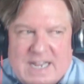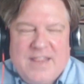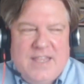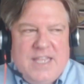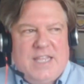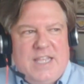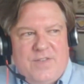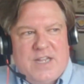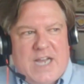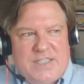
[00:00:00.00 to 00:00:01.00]
I think
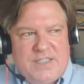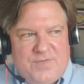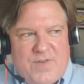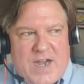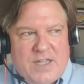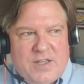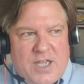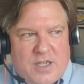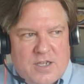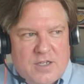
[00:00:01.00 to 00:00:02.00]
even I just find
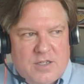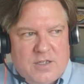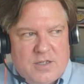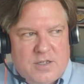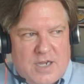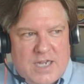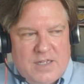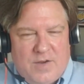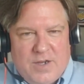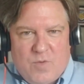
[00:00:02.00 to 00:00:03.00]
like I
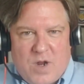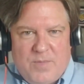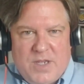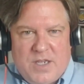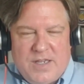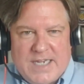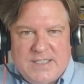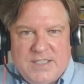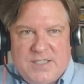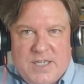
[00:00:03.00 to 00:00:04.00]
don't like want to be
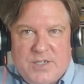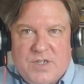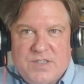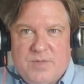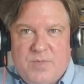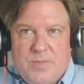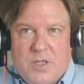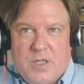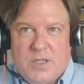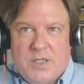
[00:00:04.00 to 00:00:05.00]
connected to interesting people.